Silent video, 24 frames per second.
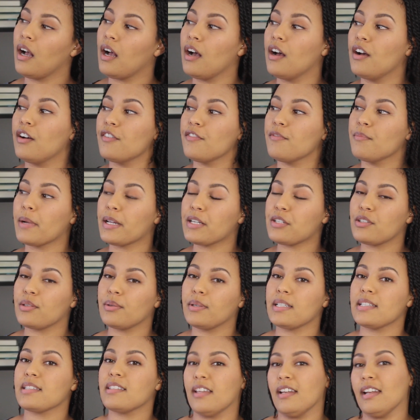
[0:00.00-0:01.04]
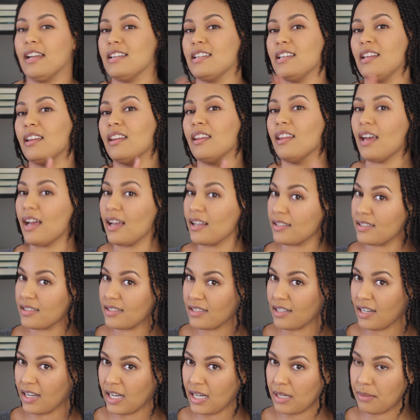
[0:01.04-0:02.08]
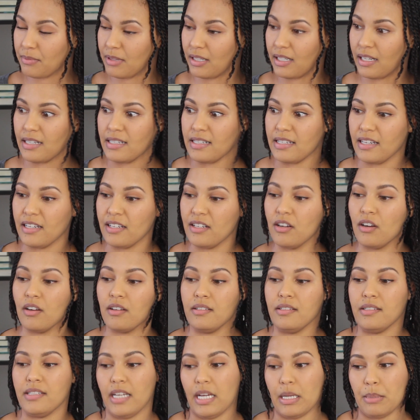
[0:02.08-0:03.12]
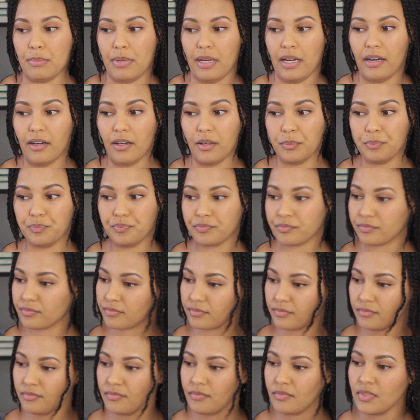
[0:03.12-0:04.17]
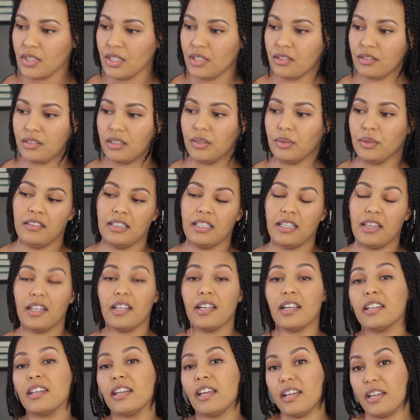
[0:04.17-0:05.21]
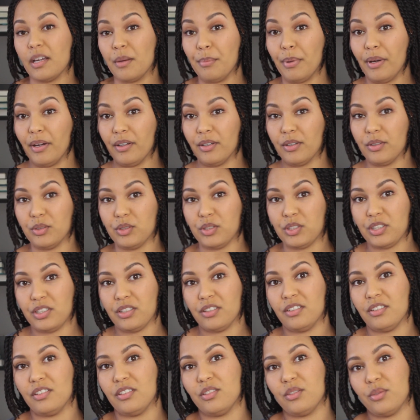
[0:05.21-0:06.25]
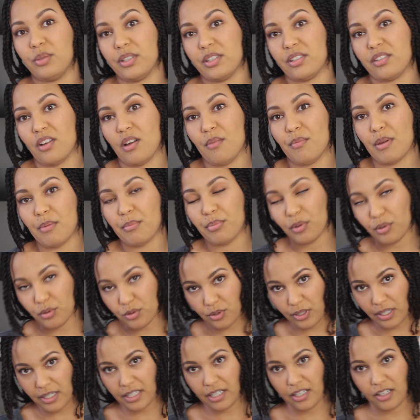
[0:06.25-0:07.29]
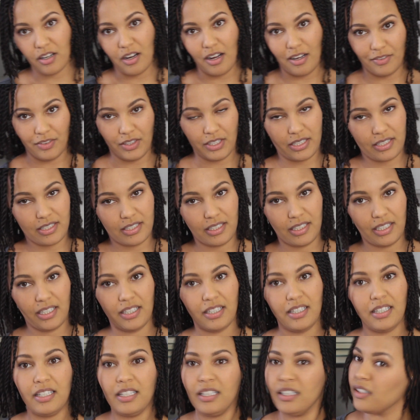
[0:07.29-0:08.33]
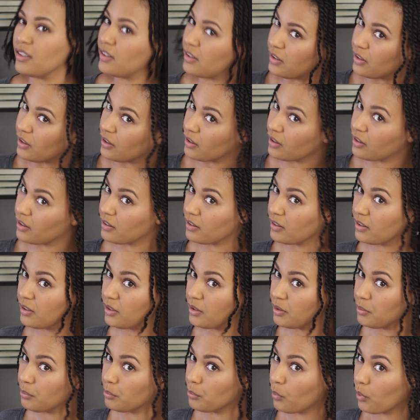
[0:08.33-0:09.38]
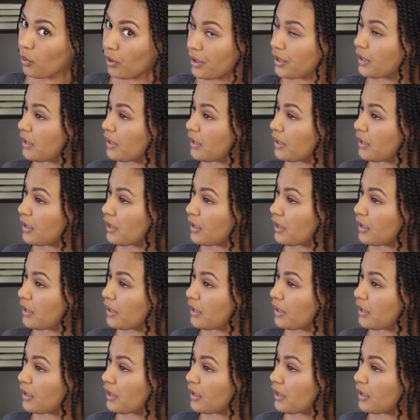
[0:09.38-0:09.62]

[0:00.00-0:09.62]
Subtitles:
of my twist that I did last time that I did on damp hair. So the thing I like about twists on my blow dried hair, obviously they're more